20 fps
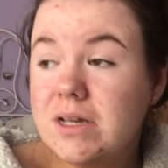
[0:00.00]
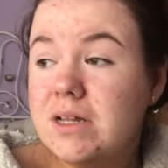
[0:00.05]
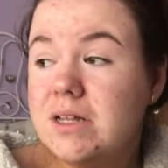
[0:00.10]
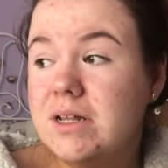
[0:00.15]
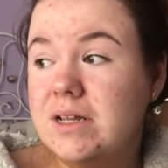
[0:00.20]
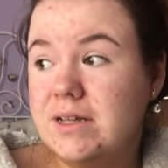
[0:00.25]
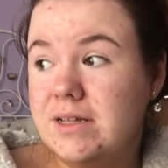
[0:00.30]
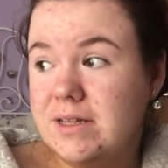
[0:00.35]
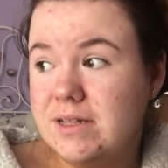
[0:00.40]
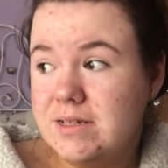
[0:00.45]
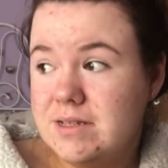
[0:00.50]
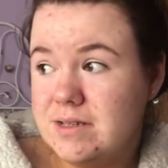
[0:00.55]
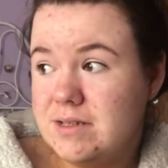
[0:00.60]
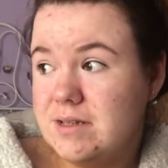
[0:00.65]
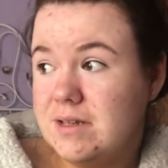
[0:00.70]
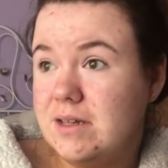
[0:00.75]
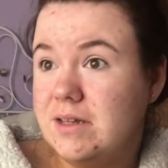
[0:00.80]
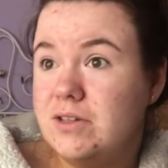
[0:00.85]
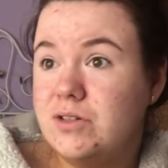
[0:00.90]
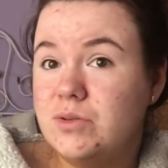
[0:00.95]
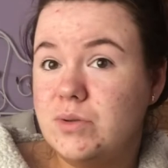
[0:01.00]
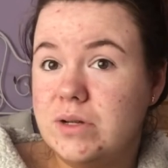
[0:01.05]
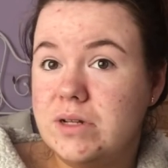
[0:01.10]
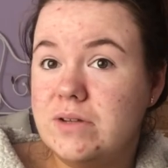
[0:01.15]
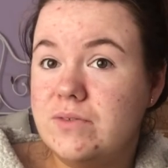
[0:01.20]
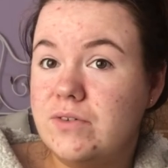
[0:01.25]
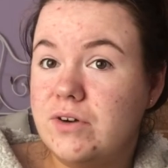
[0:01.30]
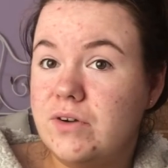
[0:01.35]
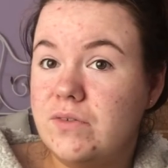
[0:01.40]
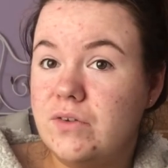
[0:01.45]
Like, this is, like, €25.
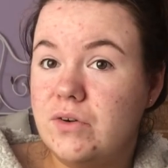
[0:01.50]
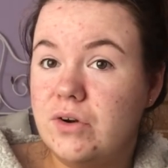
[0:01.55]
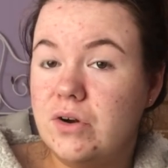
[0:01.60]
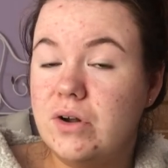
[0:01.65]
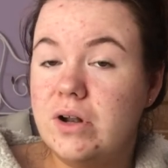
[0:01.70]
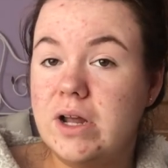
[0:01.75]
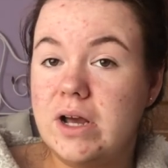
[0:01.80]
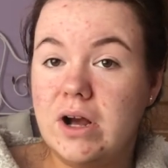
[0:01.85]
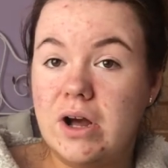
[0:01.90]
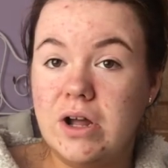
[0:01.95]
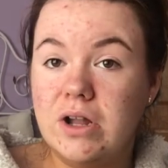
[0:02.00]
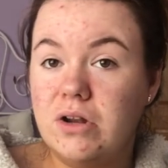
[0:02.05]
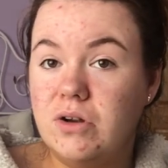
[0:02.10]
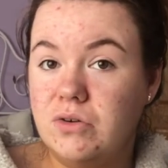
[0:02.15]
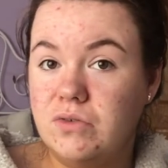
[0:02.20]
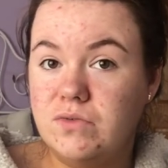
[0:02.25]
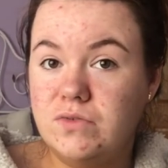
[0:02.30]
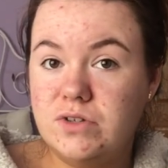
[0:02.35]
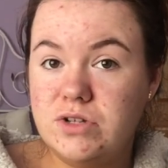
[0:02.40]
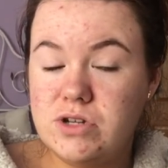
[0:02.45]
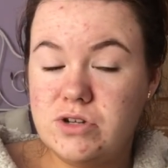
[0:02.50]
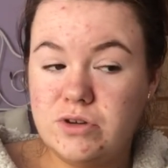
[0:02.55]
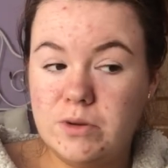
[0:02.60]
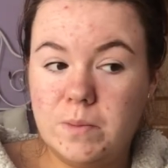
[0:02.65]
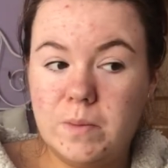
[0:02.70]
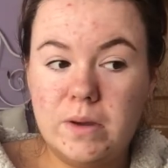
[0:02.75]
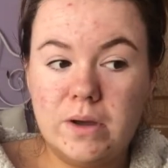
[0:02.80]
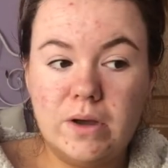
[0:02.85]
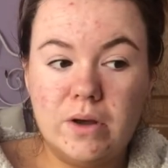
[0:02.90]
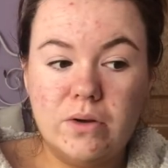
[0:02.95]
Like, I loved
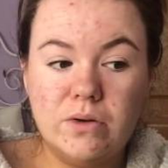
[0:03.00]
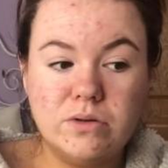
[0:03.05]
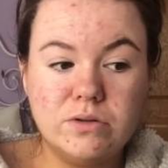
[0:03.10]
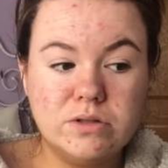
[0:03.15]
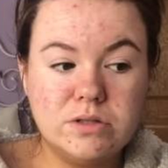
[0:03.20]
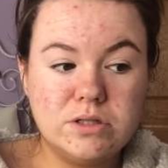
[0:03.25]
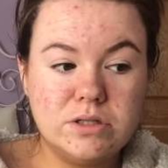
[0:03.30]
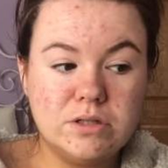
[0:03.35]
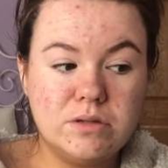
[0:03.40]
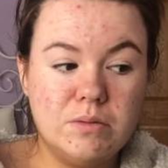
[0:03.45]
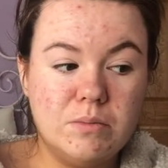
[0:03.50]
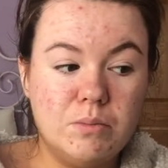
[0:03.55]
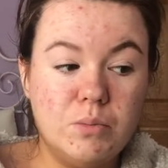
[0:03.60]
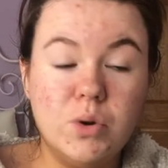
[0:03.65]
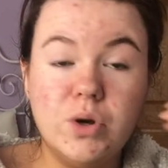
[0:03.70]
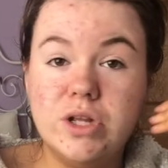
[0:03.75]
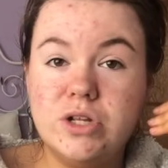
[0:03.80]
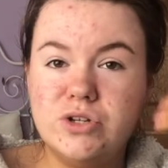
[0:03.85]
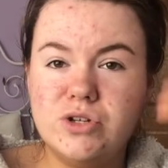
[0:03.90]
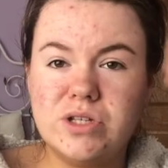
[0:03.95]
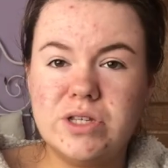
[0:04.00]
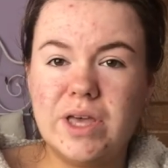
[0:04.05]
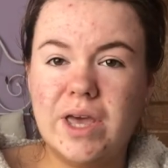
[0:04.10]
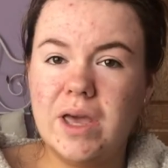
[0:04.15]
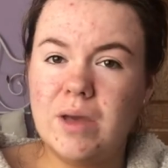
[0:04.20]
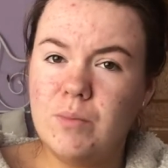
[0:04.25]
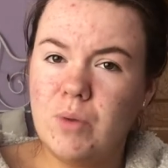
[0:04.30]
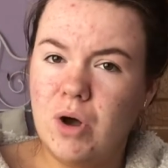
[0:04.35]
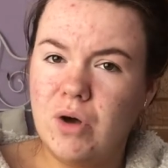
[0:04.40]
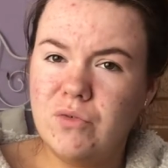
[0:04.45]
Dripping Gold, but it just
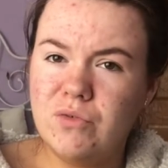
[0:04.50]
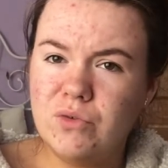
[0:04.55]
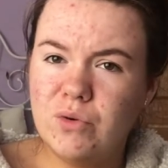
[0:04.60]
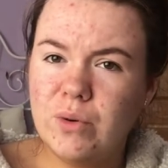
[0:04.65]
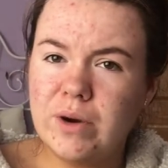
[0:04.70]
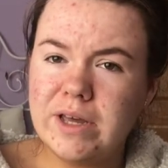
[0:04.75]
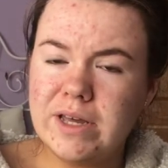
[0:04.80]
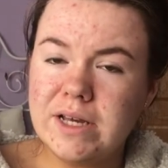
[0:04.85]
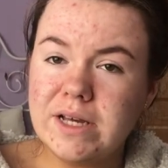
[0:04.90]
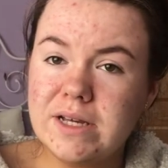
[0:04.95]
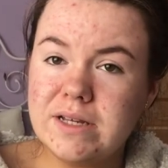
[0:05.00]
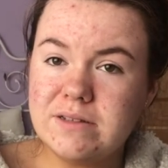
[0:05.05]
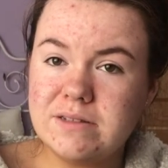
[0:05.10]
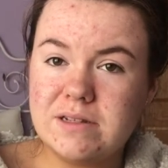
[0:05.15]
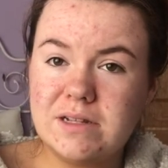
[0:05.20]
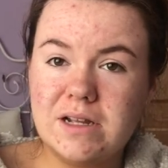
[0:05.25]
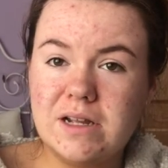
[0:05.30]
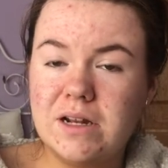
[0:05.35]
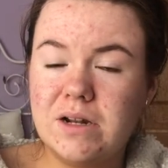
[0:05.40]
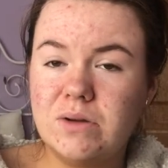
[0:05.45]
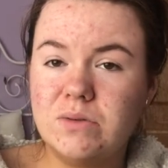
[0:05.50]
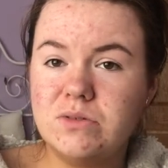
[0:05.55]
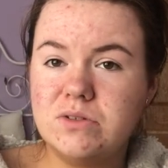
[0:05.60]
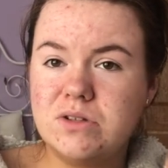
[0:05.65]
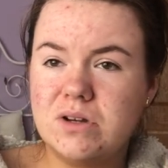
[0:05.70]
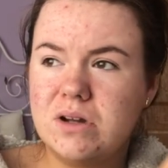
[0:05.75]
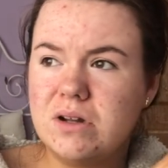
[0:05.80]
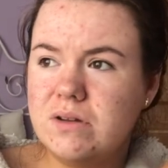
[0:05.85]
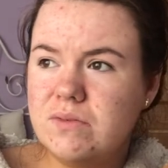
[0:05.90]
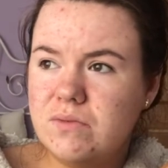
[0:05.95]
came off quite easily, and I was
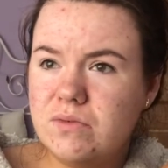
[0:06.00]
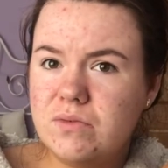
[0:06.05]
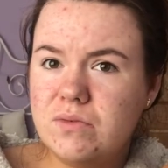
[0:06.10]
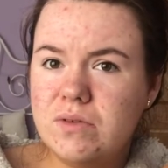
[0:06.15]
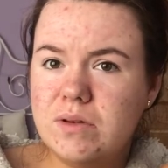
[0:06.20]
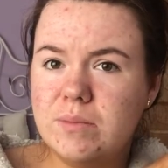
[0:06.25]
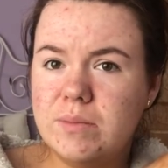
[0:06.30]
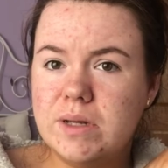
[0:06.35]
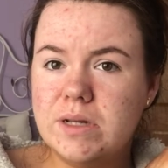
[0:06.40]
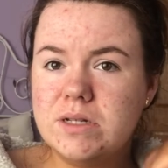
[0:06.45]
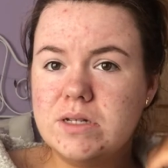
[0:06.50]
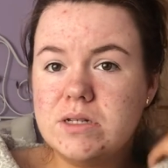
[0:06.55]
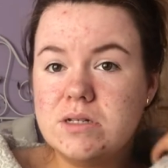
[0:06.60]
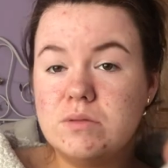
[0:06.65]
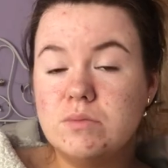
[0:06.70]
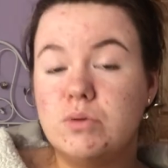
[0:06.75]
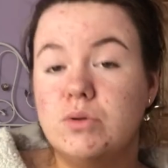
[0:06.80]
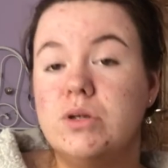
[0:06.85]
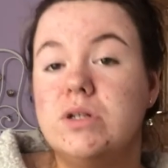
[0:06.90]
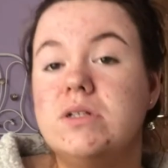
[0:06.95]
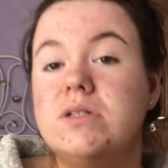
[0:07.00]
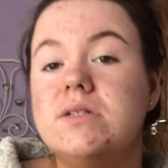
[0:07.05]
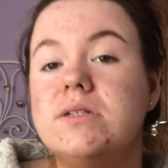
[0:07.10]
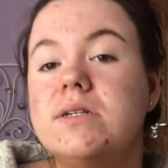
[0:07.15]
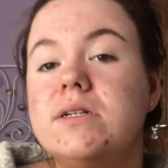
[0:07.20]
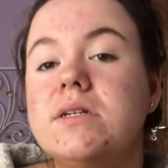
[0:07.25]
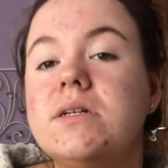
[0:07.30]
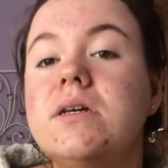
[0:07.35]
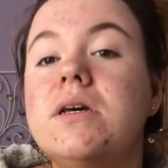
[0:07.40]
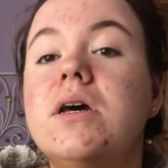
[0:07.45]
kind of a bit disappointed
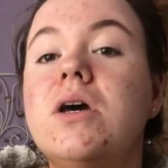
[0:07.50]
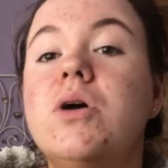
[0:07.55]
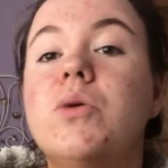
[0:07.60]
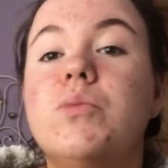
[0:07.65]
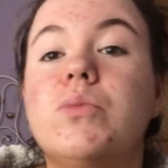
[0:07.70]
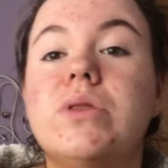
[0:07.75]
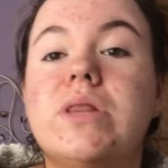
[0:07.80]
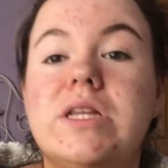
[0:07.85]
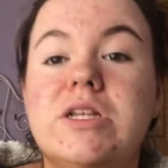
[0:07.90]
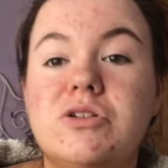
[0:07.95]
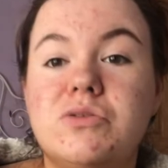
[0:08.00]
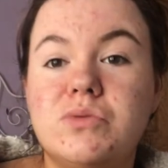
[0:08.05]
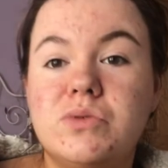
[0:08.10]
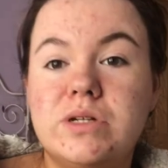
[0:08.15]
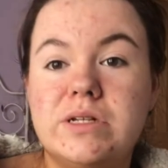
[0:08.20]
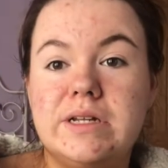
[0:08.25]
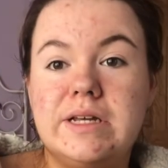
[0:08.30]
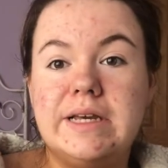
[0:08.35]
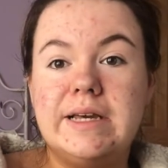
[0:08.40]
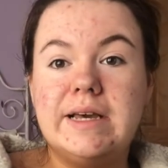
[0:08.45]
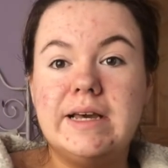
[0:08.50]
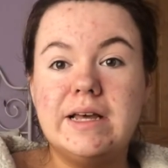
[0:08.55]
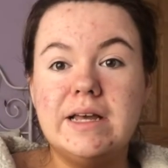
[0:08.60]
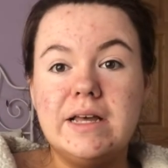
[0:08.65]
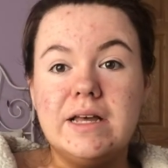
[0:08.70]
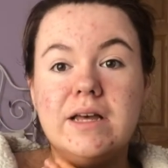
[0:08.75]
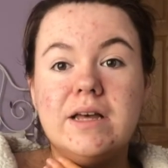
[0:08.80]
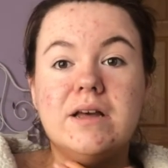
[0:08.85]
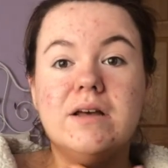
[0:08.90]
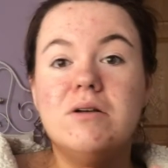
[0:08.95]
in it. But this one, like,
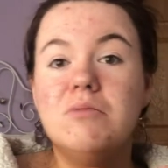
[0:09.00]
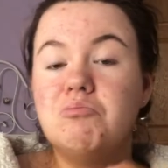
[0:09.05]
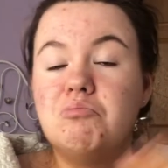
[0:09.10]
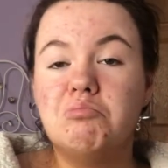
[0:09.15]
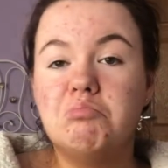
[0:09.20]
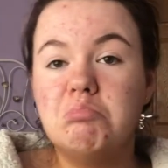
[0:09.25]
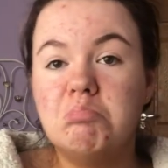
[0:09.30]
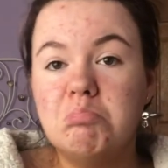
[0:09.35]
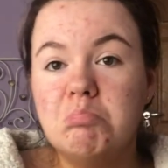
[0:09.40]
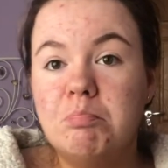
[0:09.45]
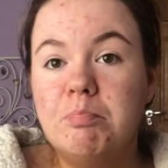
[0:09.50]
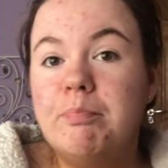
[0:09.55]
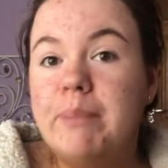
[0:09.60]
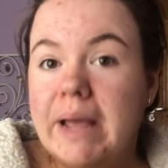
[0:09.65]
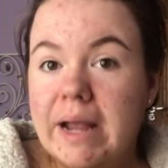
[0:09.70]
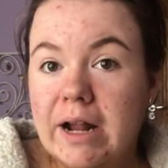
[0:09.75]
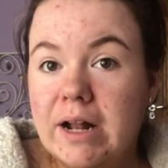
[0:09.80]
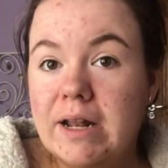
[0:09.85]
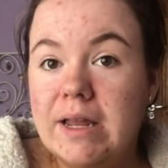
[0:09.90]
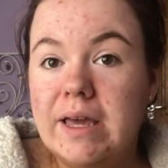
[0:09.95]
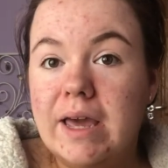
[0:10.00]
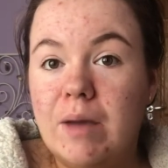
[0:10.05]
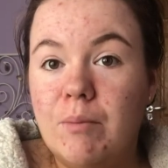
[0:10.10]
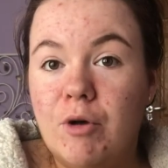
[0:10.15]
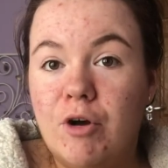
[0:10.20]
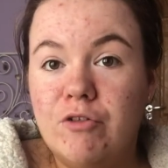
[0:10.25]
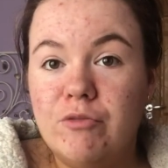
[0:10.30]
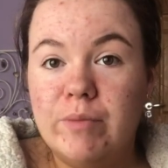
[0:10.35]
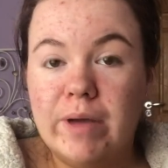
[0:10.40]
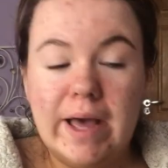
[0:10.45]
barely came
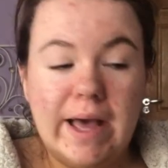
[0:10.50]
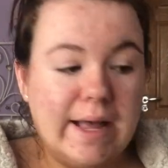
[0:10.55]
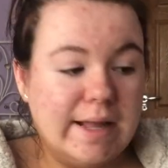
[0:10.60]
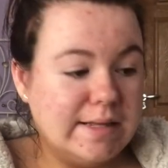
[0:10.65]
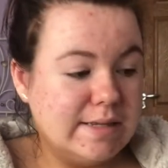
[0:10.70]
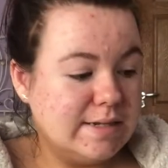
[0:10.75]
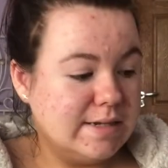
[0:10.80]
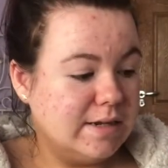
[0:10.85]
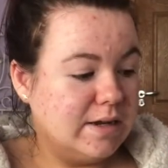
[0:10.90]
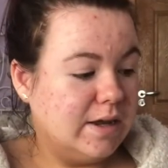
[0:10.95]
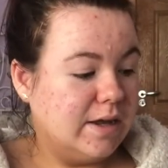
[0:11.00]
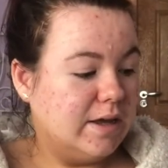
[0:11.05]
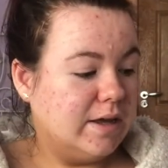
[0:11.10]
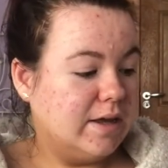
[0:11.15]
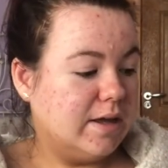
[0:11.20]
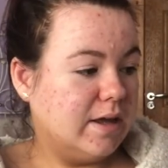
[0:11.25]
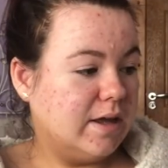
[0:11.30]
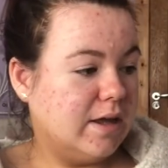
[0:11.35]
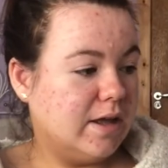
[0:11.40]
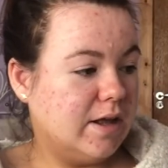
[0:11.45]
off my hands, and like